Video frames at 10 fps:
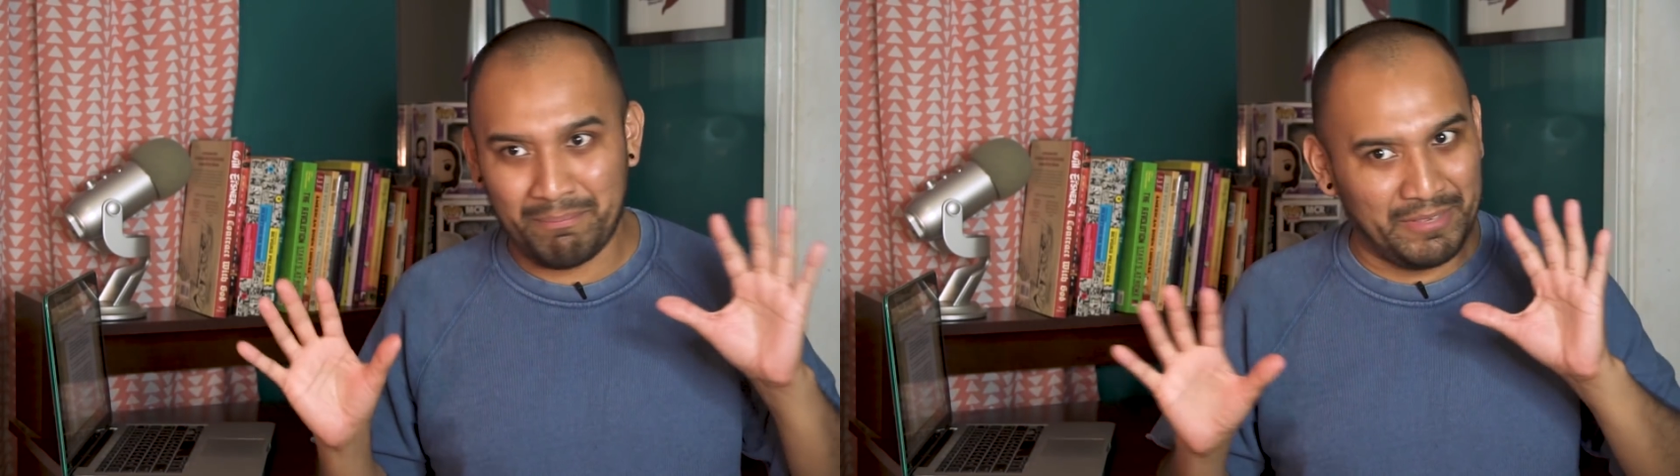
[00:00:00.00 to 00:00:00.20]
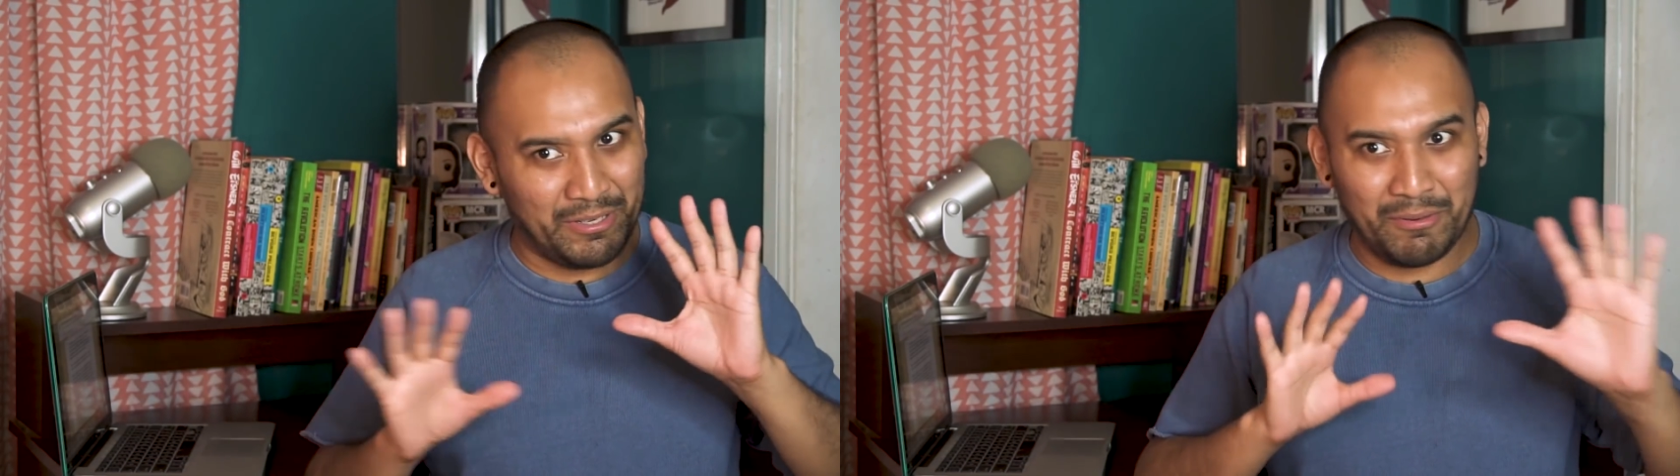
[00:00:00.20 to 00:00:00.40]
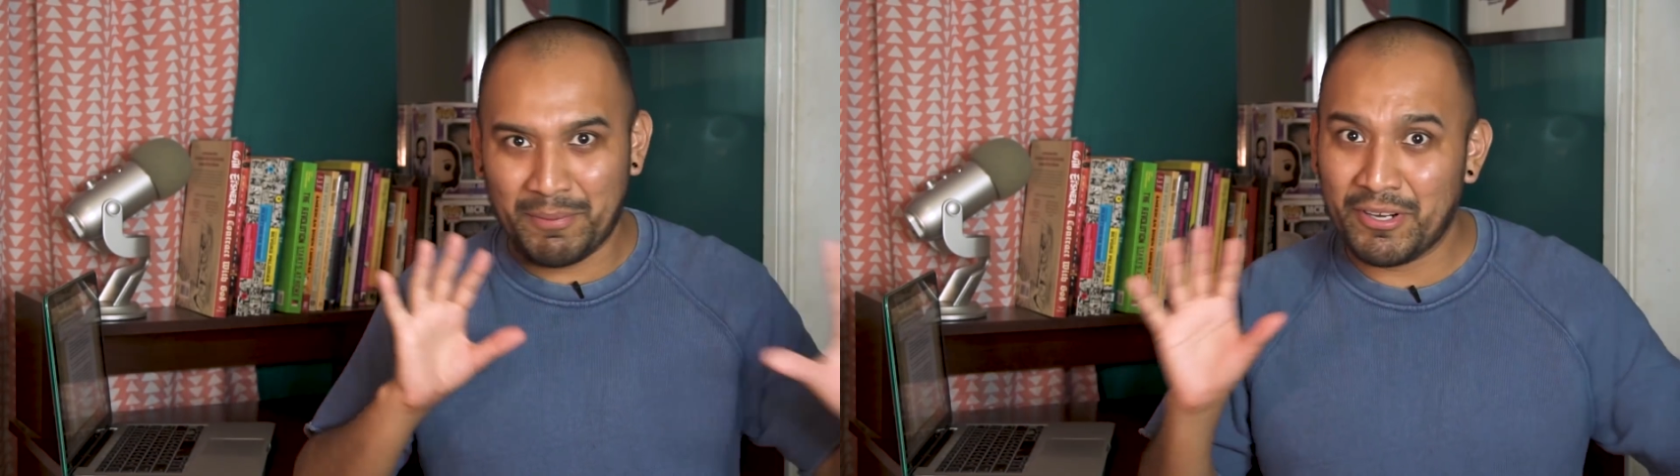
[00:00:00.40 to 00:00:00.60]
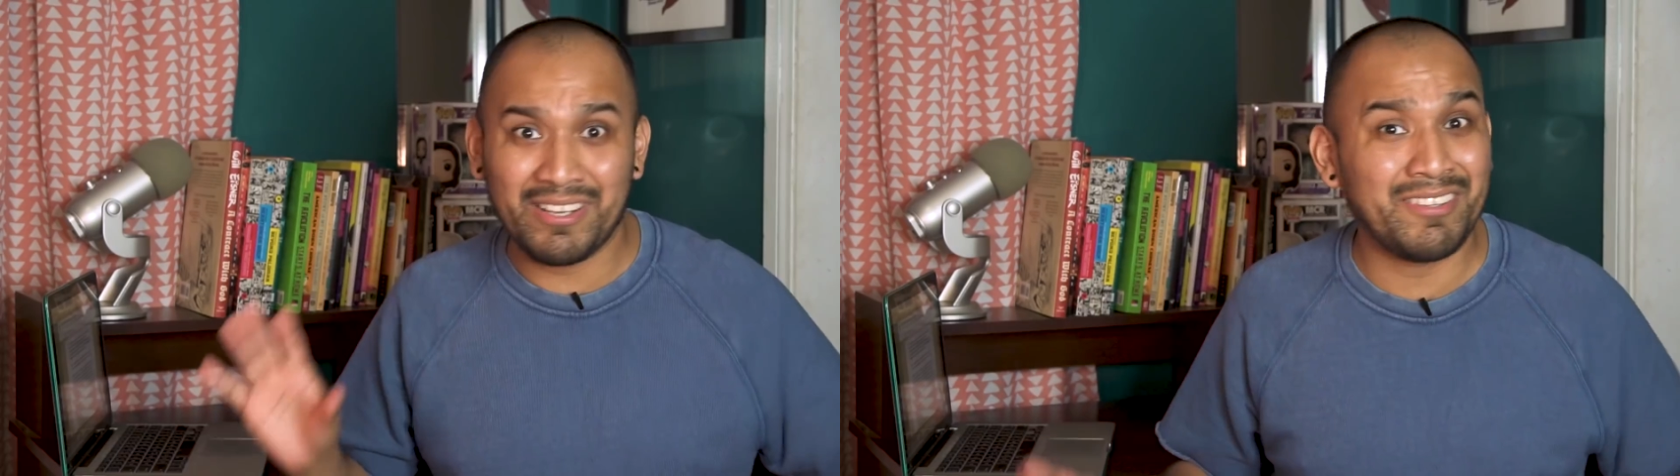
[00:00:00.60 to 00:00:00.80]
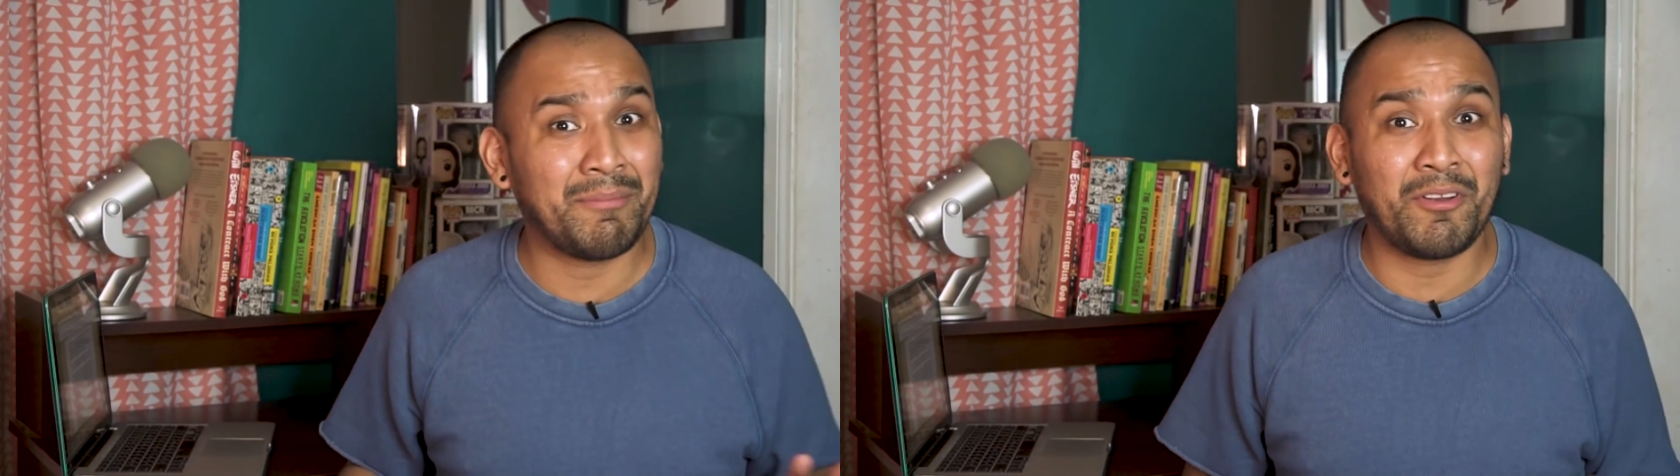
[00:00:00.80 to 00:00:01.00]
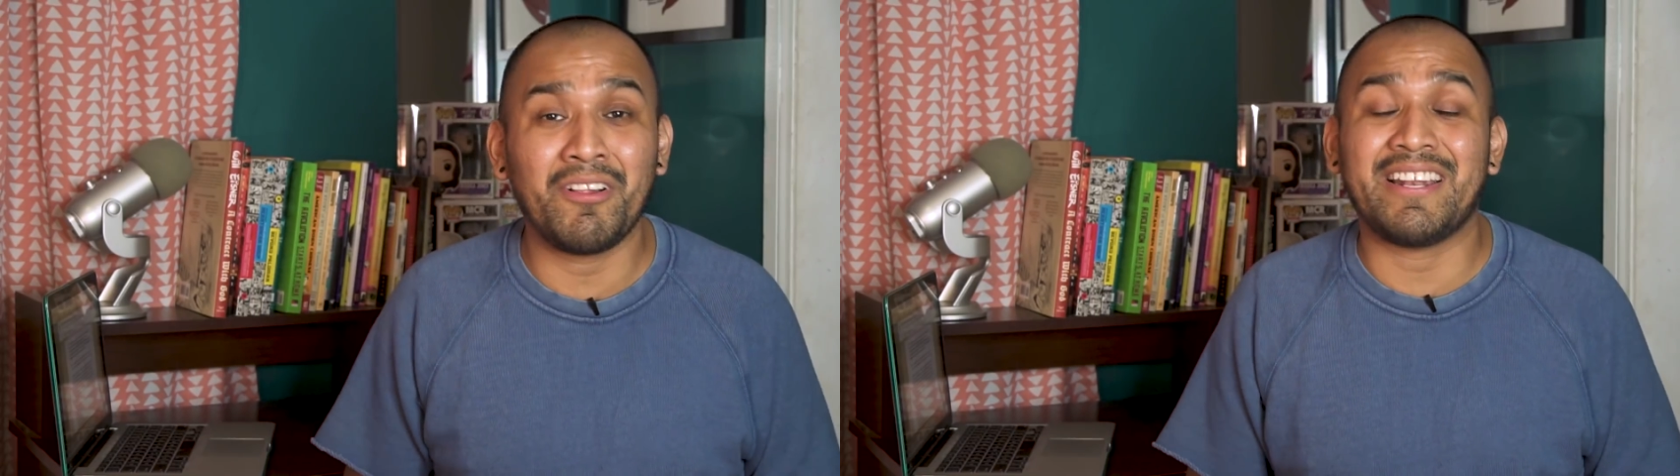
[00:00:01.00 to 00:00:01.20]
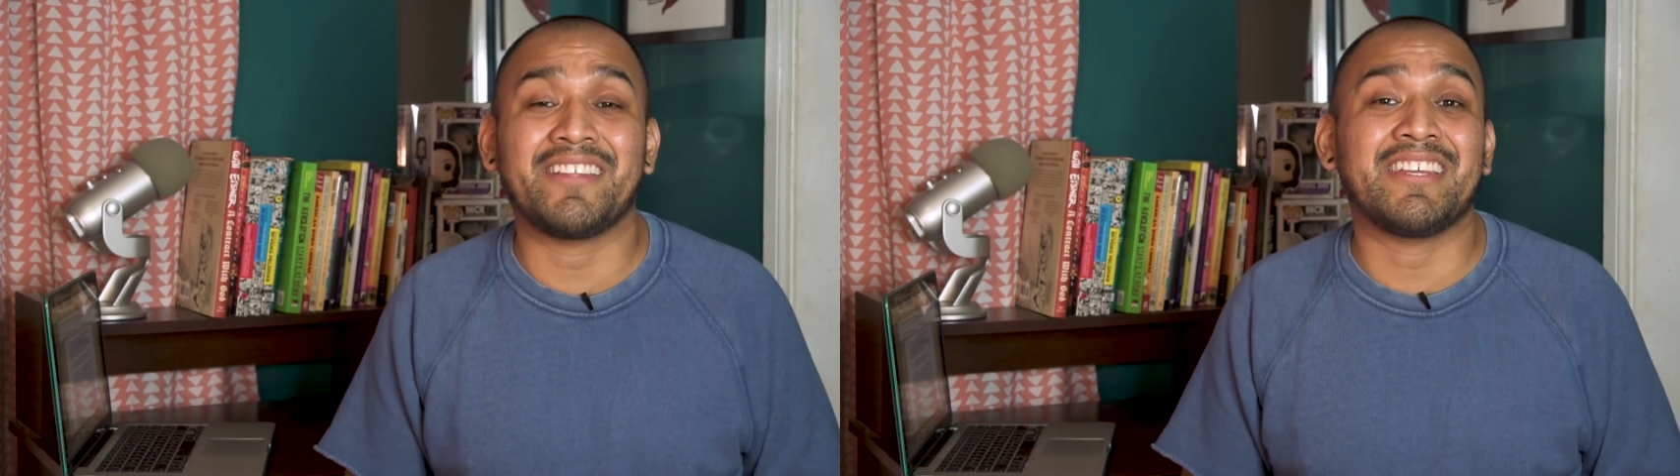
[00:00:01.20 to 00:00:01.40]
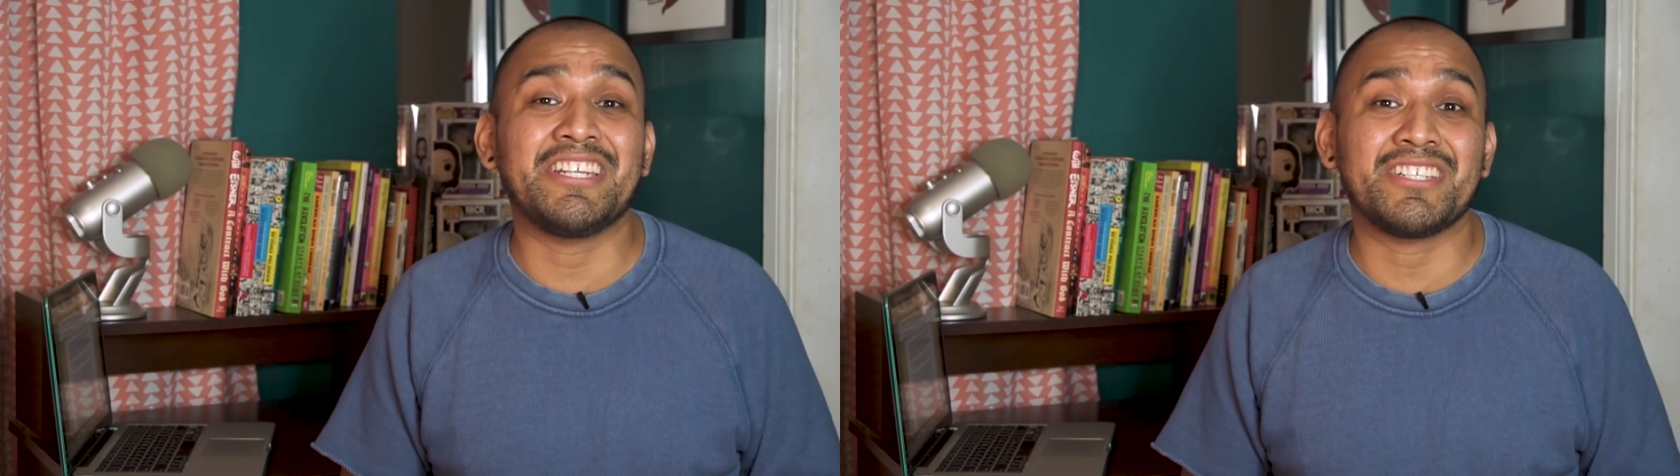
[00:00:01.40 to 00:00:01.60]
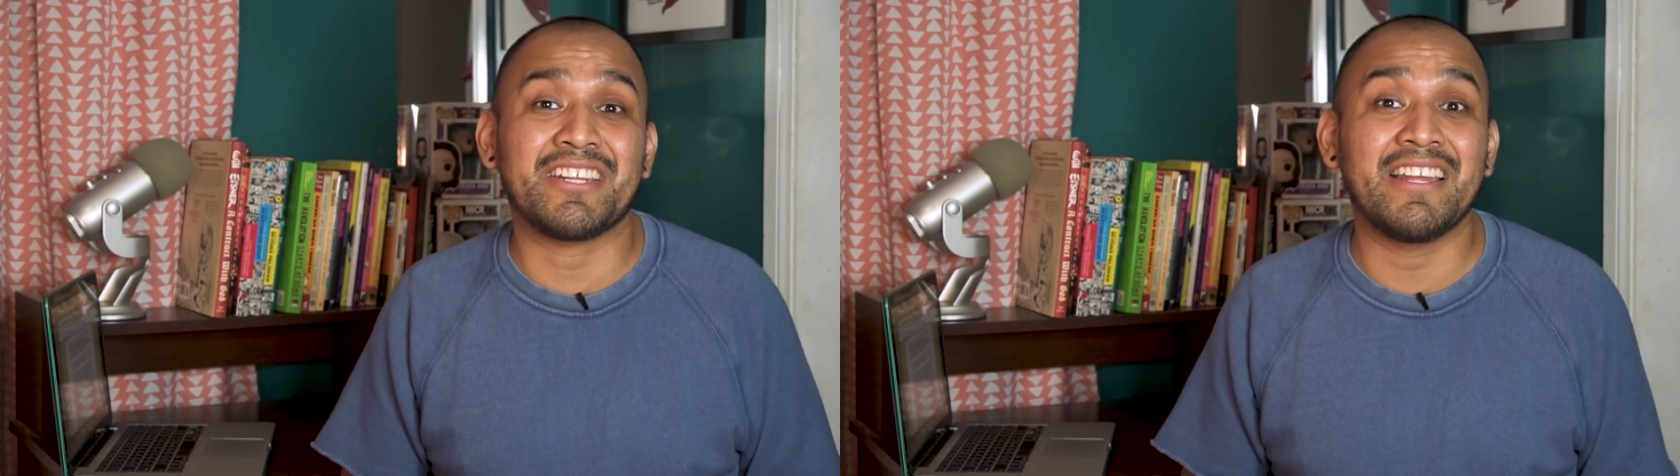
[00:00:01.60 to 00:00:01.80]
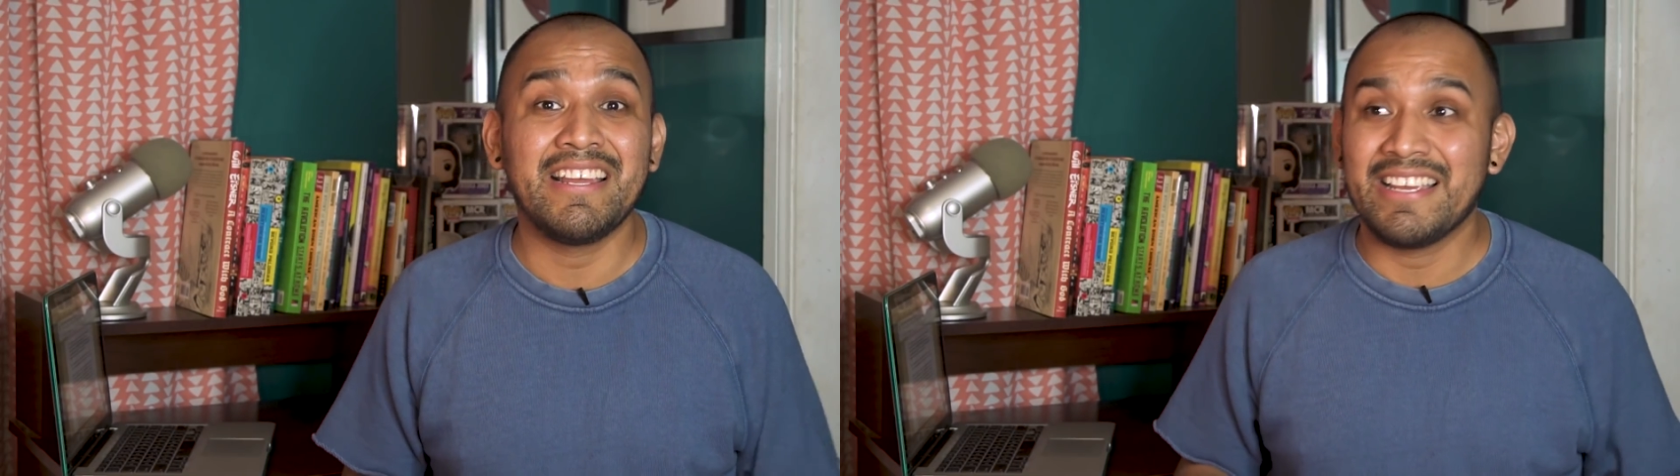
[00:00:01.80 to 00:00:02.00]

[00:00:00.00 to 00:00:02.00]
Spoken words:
you know, imperialism, colonization